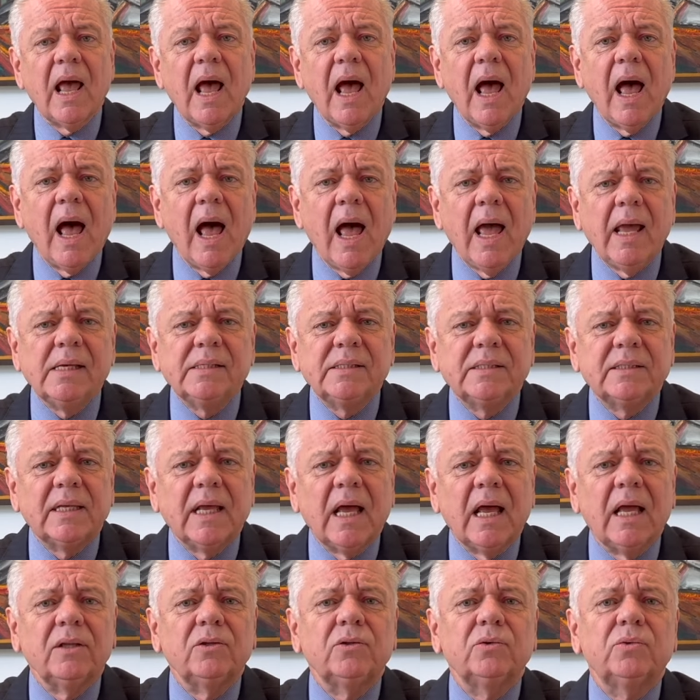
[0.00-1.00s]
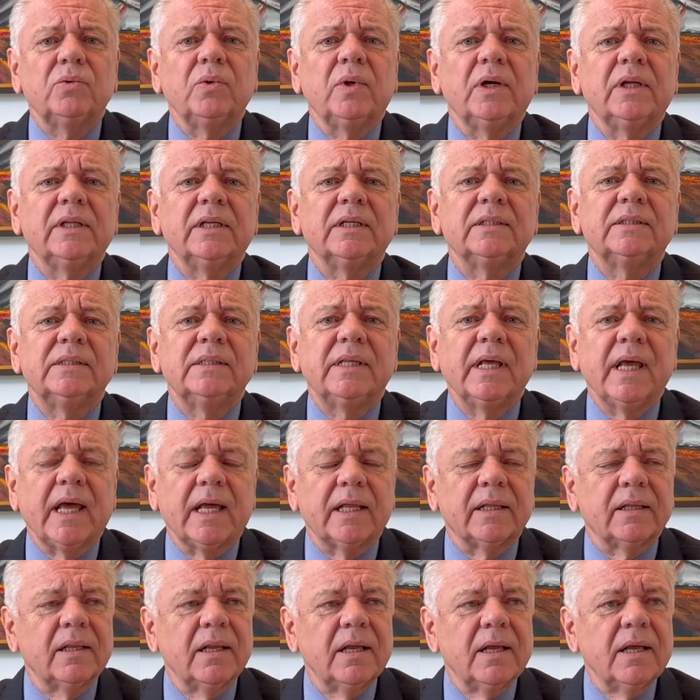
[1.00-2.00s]
I start to
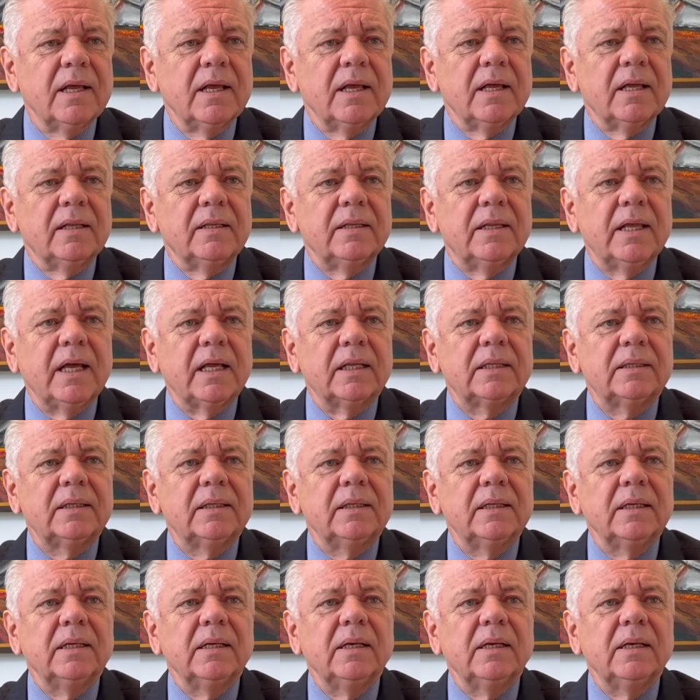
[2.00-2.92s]
understand that